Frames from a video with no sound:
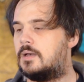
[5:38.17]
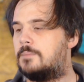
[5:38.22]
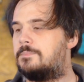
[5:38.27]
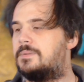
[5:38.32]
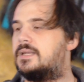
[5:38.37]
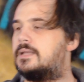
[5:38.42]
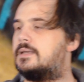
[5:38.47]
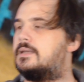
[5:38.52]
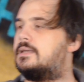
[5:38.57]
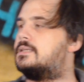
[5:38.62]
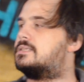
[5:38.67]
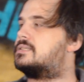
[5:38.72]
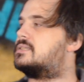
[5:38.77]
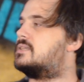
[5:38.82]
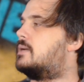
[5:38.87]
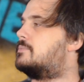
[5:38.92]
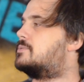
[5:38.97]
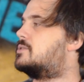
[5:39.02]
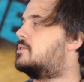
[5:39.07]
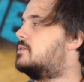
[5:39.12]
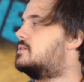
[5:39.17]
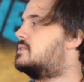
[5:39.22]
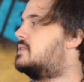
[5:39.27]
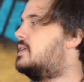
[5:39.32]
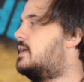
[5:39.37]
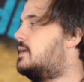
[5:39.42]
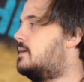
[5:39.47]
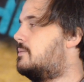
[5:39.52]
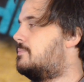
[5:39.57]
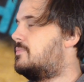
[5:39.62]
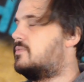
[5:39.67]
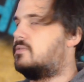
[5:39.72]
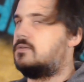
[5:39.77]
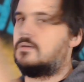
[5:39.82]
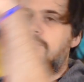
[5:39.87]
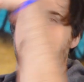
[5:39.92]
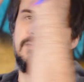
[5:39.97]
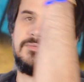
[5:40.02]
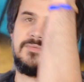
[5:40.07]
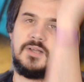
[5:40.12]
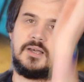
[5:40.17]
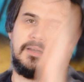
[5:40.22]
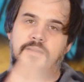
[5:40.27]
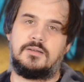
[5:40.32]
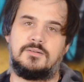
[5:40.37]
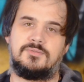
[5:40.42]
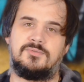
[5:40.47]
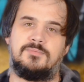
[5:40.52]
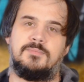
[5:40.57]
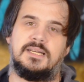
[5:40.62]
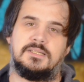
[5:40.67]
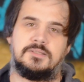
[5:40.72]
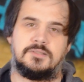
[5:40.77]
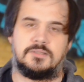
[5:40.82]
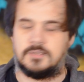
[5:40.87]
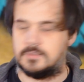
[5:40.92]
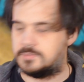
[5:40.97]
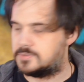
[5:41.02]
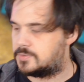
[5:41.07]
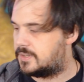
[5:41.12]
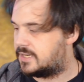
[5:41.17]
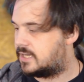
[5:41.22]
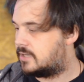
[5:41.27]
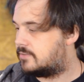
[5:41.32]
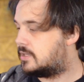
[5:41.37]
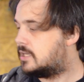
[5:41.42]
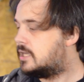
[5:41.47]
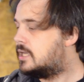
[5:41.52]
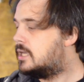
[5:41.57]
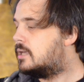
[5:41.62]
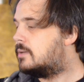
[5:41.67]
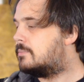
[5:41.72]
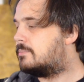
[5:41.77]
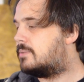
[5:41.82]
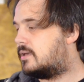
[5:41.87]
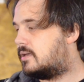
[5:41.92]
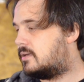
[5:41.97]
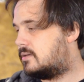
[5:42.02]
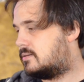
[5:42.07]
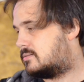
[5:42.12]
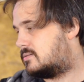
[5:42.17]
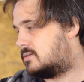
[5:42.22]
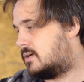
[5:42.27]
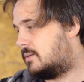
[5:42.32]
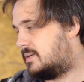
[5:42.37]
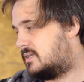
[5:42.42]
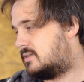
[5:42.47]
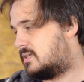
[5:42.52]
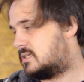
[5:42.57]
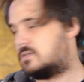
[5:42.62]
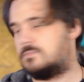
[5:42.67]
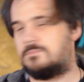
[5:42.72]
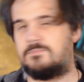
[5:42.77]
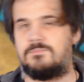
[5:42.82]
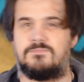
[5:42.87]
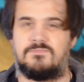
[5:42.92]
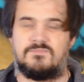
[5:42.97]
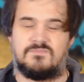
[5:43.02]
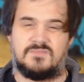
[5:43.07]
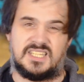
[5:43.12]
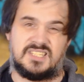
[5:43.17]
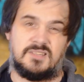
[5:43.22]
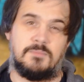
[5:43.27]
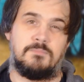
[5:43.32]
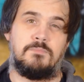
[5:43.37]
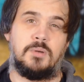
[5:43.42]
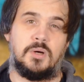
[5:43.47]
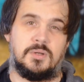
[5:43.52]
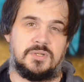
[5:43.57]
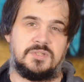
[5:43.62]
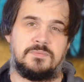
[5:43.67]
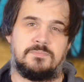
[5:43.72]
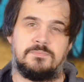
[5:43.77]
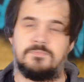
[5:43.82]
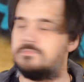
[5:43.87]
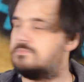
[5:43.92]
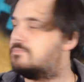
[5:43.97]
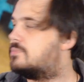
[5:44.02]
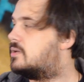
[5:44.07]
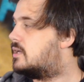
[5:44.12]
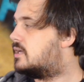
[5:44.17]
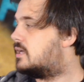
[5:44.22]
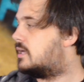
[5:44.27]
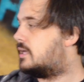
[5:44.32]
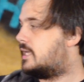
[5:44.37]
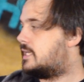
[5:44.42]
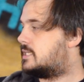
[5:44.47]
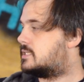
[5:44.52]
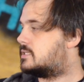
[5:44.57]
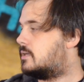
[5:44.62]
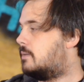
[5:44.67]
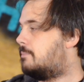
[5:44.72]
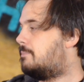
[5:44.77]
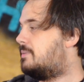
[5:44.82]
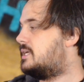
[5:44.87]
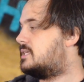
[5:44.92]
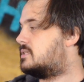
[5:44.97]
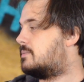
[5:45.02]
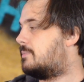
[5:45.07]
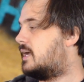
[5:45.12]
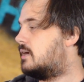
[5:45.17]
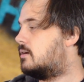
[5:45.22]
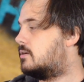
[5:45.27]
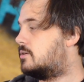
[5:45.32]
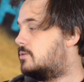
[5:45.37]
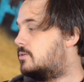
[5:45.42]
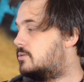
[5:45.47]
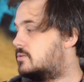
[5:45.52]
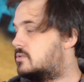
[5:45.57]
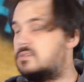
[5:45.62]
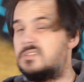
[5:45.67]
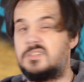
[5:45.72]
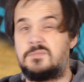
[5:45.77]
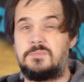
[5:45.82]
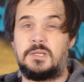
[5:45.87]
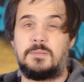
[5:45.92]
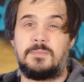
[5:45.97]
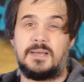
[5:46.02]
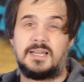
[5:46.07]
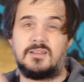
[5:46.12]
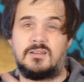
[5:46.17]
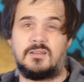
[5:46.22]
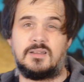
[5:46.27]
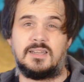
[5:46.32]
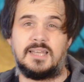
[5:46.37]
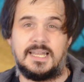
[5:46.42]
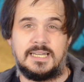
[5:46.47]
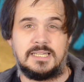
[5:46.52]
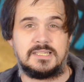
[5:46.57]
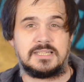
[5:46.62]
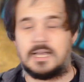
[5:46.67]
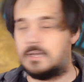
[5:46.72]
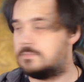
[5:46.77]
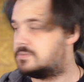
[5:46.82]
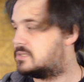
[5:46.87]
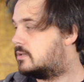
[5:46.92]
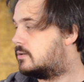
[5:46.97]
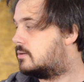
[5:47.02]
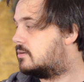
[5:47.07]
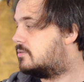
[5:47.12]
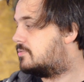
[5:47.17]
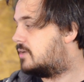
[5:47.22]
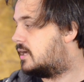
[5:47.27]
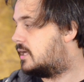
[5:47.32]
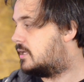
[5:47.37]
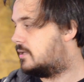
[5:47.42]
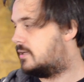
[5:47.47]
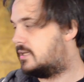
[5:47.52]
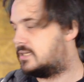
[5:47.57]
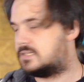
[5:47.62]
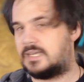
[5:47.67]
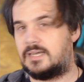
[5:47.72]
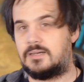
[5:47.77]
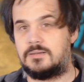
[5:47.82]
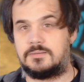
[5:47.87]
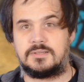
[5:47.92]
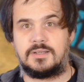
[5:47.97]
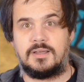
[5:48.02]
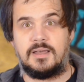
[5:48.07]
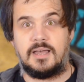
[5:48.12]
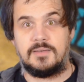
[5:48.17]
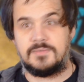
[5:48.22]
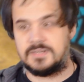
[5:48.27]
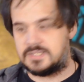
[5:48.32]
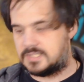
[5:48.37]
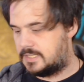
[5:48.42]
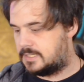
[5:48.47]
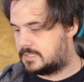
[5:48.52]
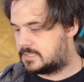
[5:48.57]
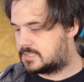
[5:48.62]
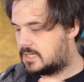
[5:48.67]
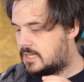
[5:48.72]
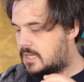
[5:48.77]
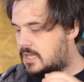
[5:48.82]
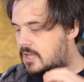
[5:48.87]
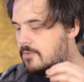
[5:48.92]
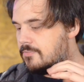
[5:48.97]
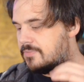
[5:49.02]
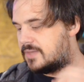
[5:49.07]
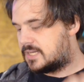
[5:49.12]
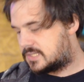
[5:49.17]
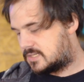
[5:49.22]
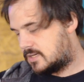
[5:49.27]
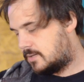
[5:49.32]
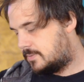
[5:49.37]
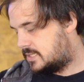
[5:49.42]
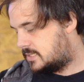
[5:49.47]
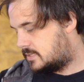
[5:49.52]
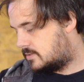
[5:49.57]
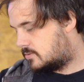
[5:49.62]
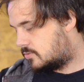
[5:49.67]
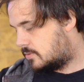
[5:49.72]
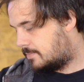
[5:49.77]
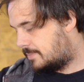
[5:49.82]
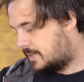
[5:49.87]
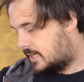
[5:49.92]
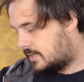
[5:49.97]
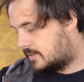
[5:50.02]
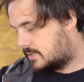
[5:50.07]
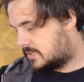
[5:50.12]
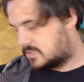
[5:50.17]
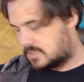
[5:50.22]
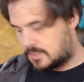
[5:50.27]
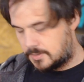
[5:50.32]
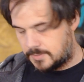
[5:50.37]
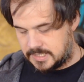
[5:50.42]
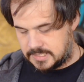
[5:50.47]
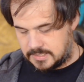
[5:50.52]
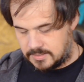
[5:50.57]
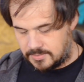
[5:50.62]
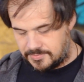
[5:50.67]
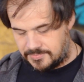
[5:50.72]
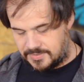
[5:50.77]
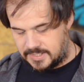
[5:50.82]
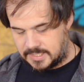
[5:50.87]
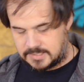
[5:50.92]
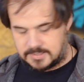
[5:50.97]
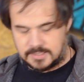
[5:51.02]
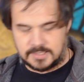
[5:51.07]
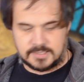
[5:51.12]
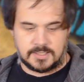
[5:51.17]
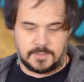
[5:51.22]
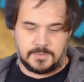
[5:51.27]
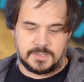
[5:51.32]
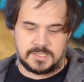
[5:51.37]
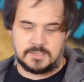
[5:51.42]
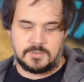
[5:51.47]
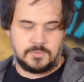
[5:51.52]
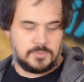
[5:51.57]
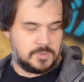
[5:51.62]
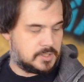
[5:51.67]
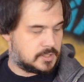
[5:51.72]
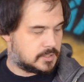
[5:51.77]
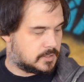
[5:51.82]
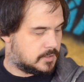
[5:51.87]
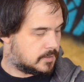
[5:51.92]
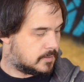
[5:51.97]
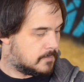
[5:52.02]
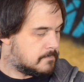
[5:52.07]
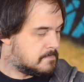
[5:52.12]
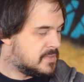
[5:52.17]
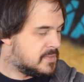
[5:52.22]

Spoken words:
But it snapped across there, thumb went flying off, match stopped, whatever. But I mean, that's a bodge. But it's a piece of paracord. Let's put it back on, and it's absolutely fine, and it's held ever since. They're so easy to repair, they're so easy to fix, they're so easy to work on.